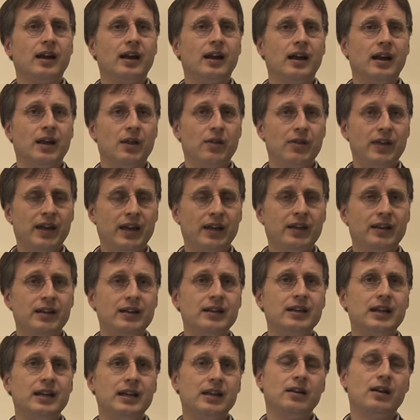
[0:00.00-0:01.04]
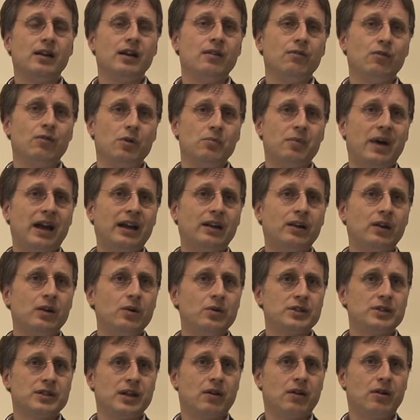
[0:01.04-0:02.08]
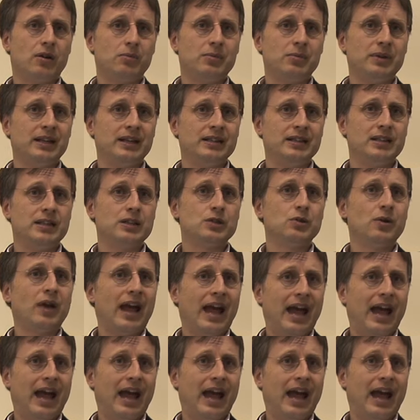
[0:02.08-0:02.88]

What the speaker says: then indeed we might lose our ability to